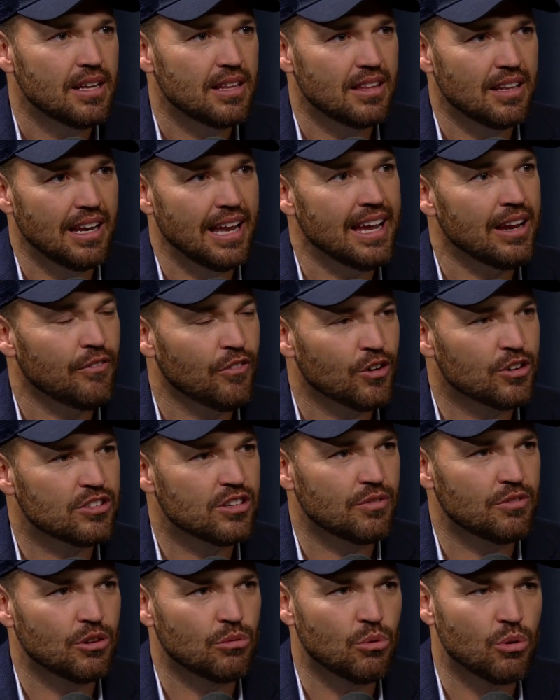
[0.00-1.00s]
the Lankfords
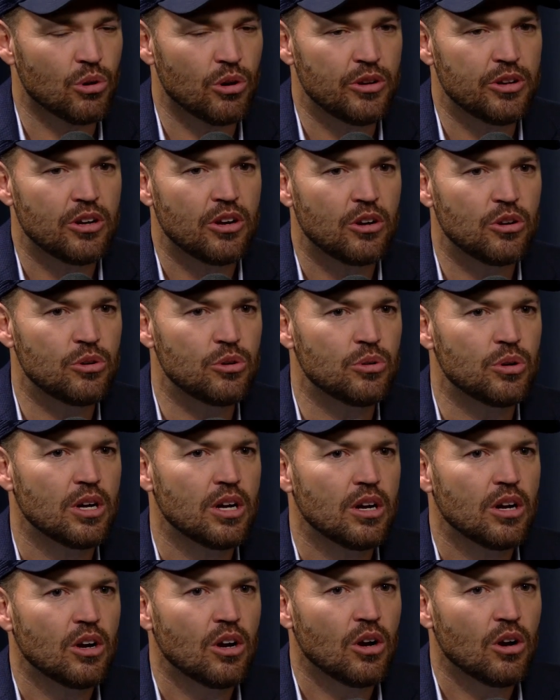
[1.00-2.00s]
of the world, who
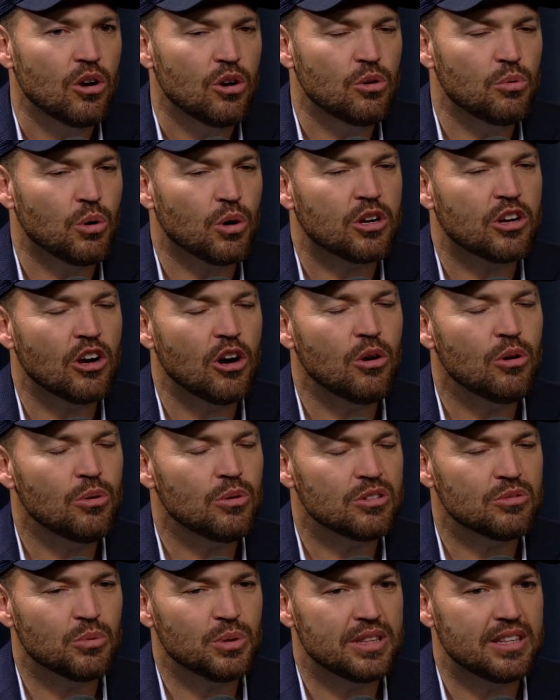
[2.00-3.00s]
who will
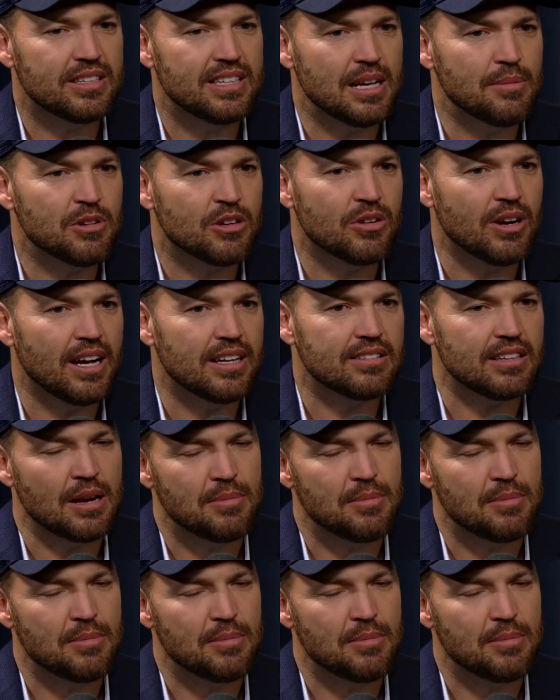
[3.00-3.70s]
go with the Democrats.